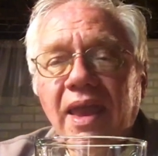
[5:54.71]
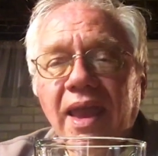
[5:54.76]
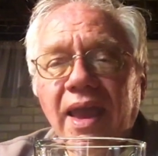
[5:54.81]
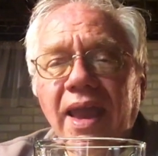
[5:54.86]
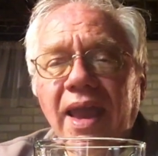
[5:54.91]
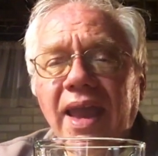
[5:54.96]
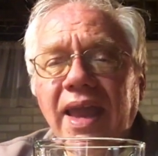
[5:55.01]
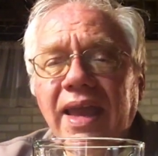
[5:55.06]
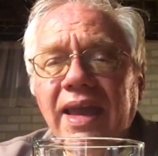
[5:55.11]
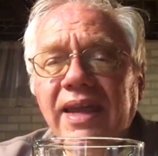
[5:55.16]

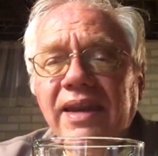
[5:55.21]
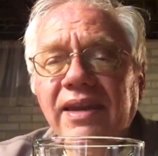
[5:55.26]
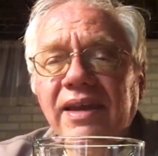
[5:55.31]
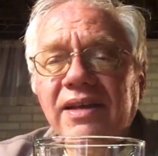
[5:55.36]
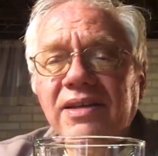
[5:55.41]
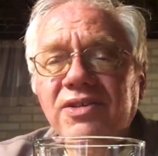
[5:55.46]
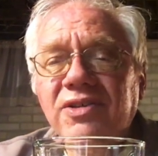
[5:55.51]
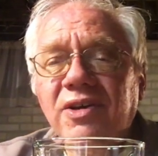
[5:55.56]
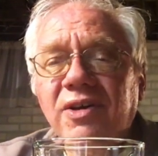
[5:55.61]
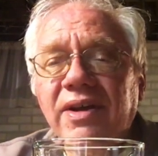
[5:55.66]

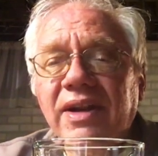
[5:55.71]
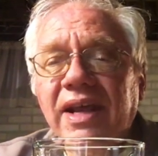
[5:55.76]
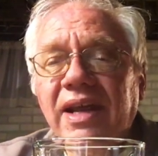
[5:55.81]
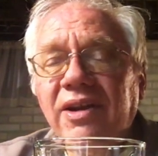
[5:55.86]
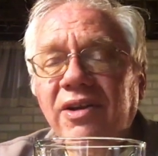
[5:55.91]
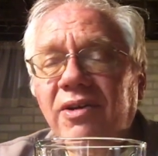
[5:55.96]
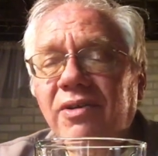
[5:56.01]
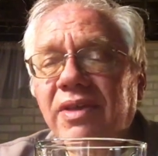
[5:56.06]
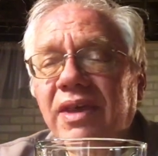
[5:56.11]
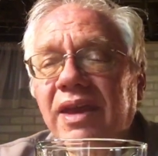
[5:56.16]
And so I
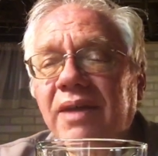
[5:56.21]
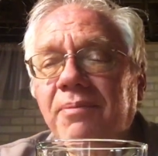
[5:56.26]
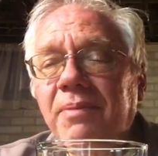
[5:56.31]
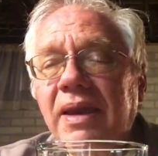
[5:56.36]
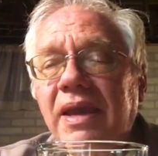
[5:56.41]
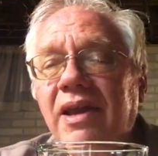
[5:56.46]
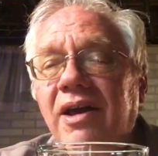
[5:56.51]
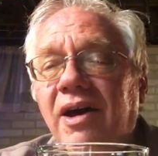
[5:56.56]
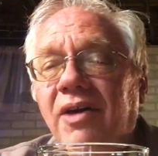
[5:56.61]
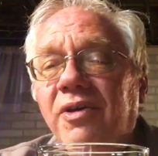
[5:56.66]
know they
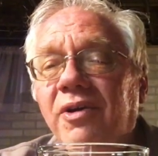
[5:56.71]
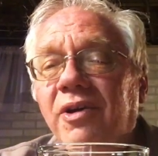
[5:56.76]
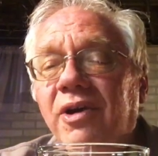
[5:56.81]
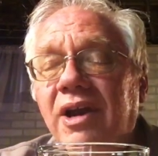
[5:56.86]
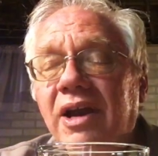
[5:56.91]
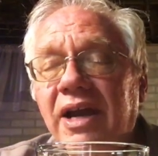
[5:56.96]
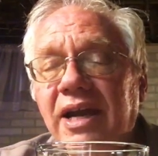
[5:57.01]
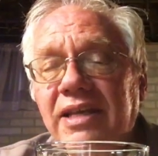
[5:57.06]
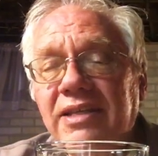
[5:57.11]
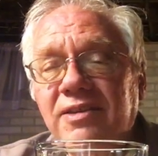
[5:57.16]
make other
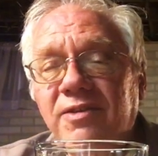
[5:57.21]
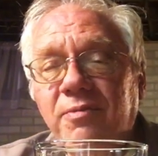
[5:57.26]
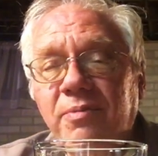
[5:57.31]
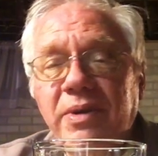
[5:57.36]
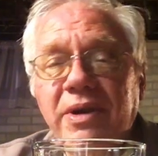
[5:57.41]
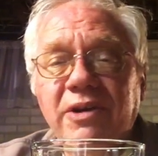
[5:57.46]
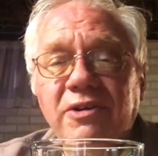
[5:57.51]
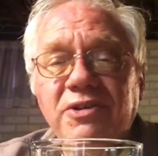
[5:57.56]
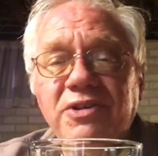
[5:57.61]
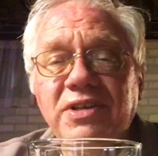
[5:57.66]
kinds of
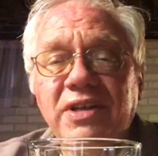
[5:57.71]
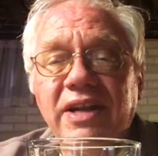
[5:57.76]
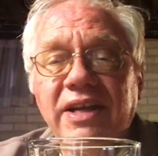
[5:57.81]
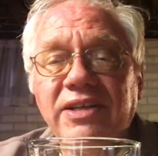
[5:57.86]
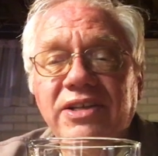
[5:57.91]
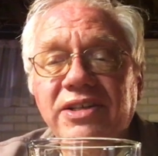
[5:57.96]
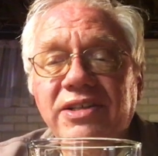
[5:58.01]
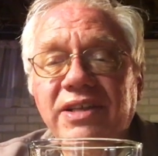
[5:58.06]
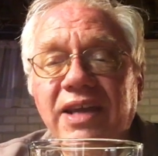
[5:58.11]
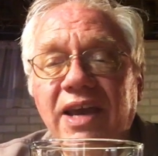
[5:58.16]
beers that I
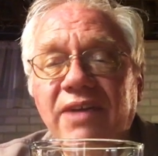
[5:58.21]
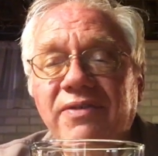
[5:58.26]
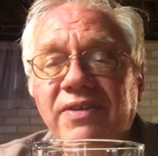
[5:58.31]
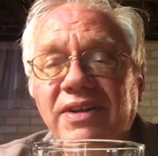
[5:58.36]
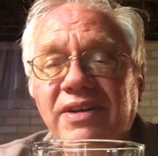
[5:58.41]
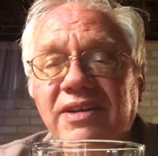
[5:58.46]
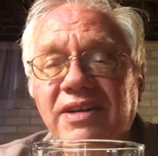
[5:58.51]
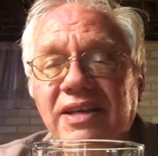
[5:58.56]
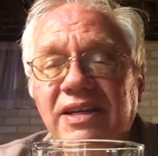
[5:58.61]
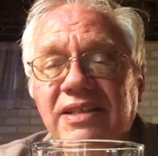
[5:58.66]
just
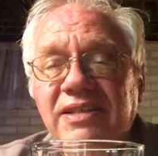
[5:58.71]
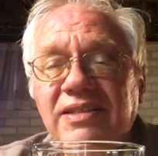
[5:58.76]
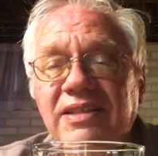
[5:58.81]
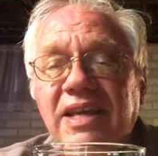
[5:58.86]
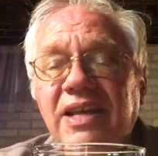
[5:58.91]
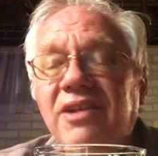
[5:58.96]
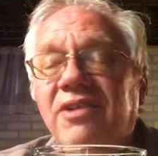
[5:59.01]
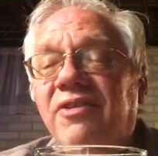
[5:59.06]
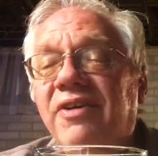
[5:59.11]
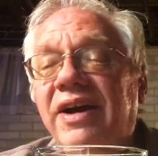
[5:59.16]
haven't
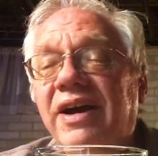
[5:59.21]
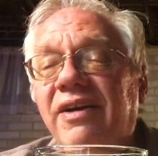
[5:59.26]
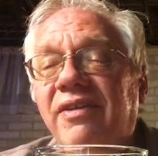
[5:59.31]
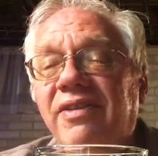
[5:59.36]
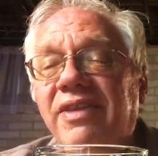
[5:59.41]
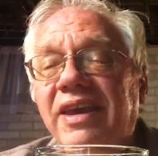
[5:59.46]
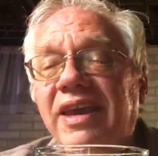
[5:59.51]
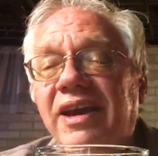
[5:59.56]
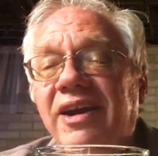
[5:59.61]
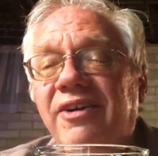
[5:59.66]
seen around
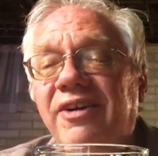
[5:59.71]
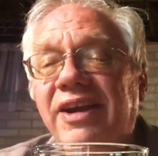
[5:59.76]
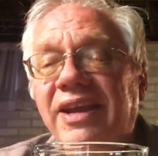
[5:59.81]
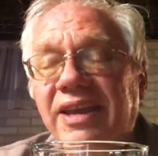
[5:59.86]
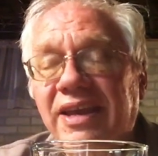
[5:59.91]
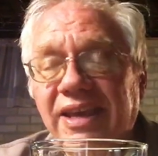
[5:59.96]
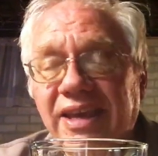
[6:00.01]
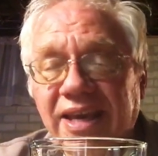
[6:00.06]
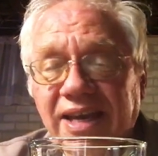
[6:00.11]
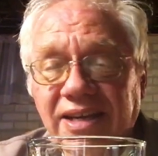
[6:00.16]
the
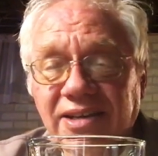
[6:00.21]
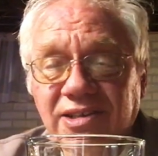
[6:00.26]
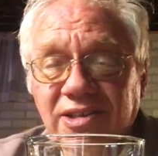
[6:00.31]
area yet.